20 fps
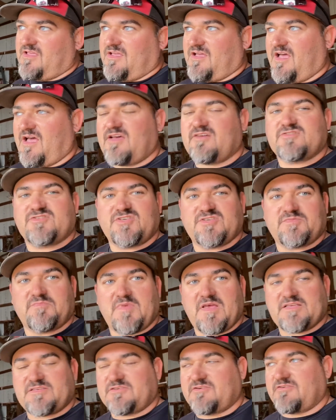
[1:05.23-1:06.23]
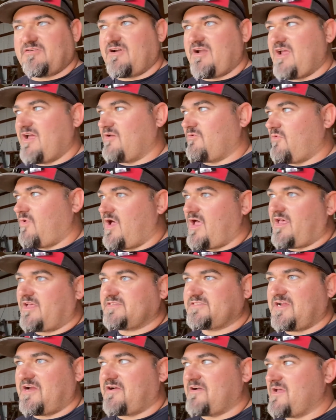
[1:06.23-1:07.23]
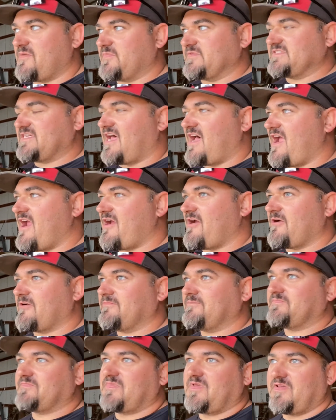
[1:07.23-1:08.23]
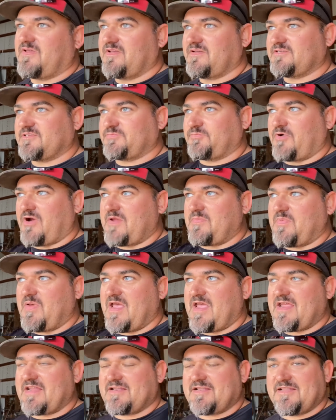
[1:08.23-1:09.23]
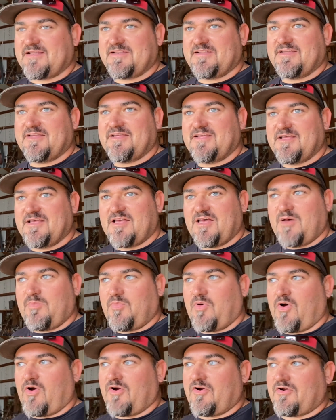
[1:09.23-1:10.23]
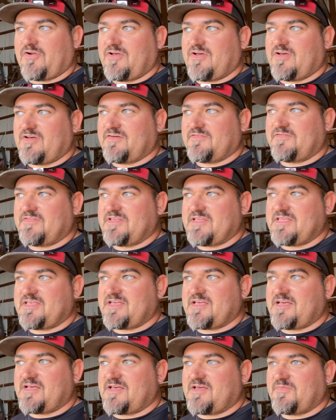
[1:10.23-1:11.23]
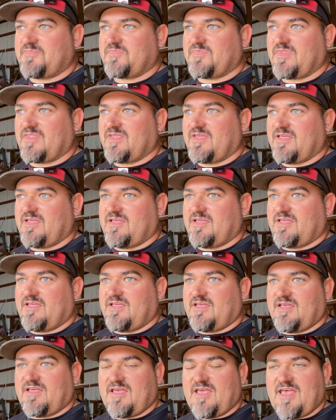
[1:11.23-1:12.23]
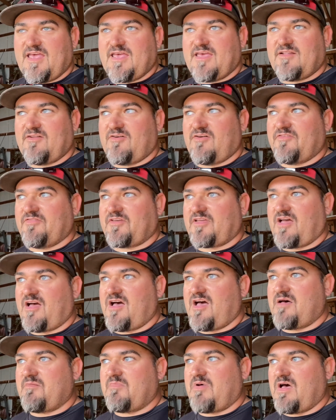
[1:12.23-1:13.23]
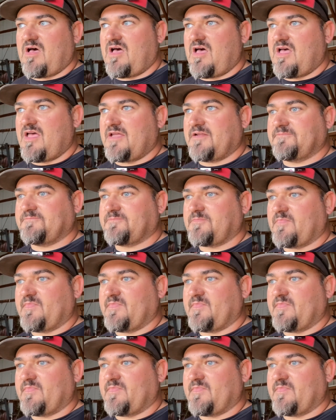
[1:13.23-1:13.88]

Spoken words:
I was just messing around while I was airing up a tire, spray painting a part of the head on the combine.